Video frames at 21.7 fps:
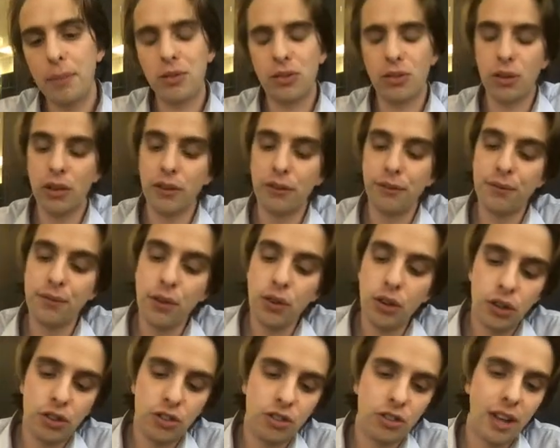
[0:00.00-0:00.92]
So the
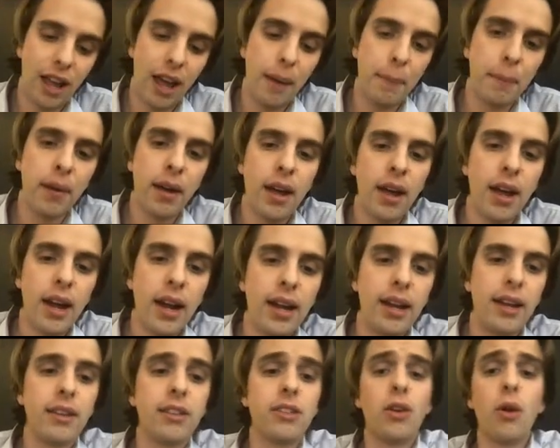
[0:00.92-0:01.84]
first step
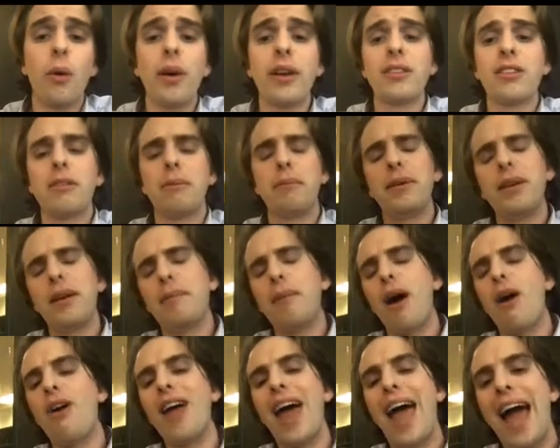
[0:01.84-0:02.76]
is going to be about